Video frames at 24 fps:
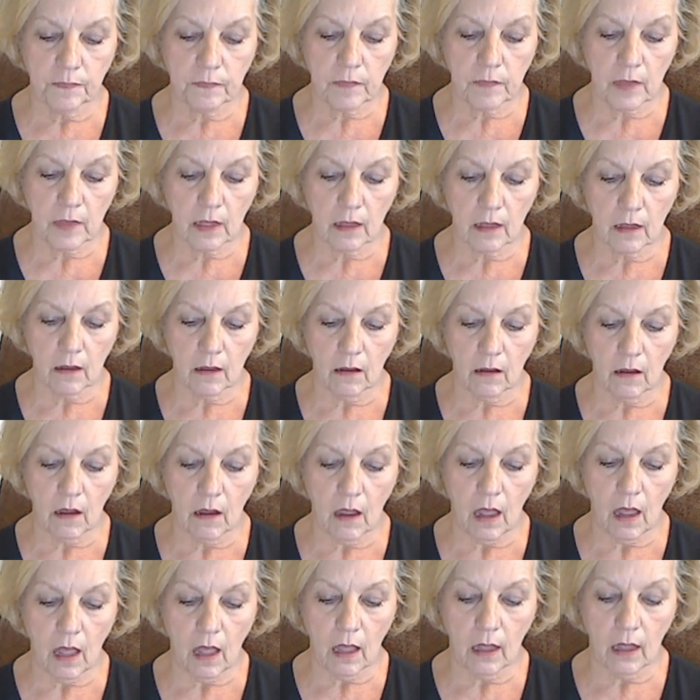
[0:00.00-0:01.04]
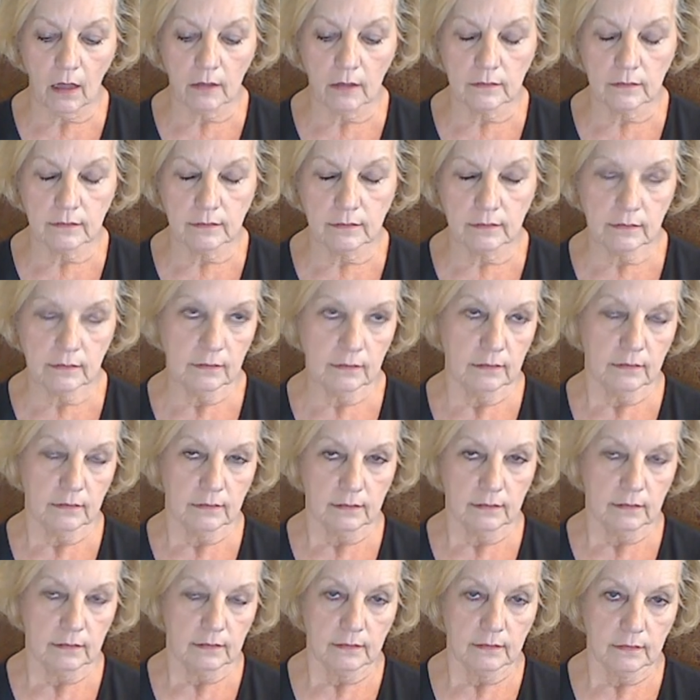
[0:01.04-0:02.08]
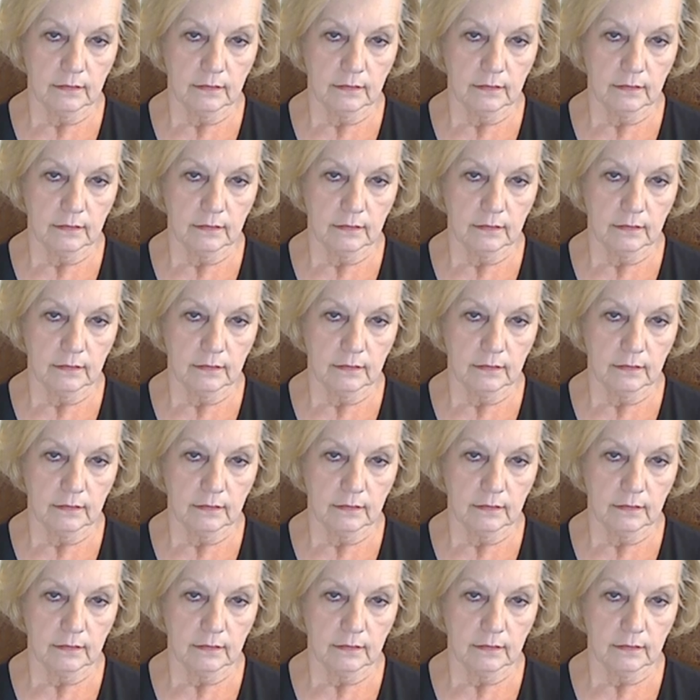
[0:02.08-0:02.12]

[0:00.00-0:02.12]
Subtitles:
Hypotonic solution: